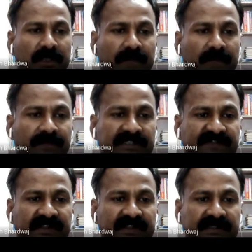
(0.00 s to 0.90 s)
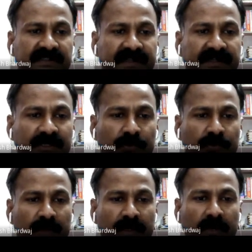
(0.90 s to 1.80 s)
If this sphere is connected
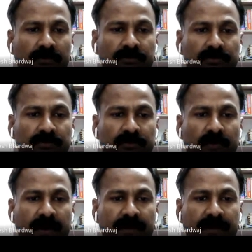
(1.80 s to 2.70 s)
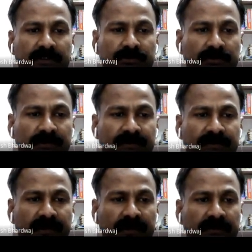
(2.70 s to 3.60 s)
to a ground through the wire as shown in
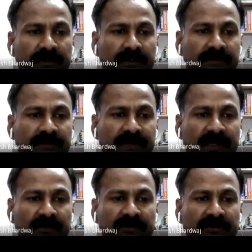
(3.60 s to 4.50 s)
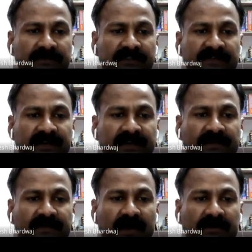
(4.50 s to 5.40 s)
figure, free electrons of the sphere at
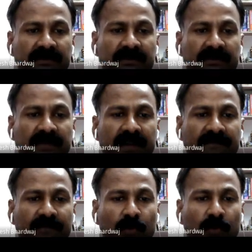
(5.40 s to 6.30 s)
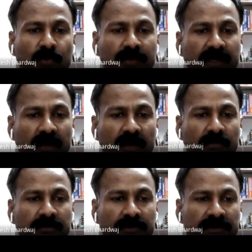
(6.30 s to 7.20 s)
farther and flow to the
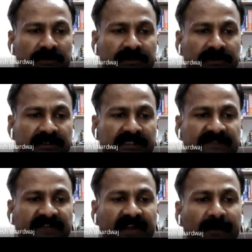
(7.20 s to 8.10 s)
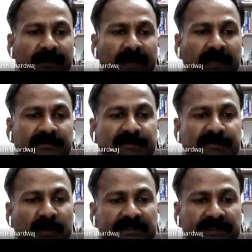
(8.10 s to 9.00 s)
ground. Thus, the sphere becomes
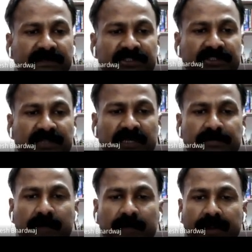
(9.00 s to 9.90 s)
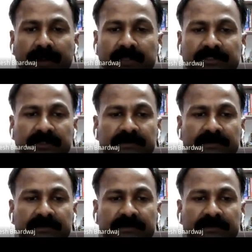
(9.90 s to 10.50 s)
positively charged by induction.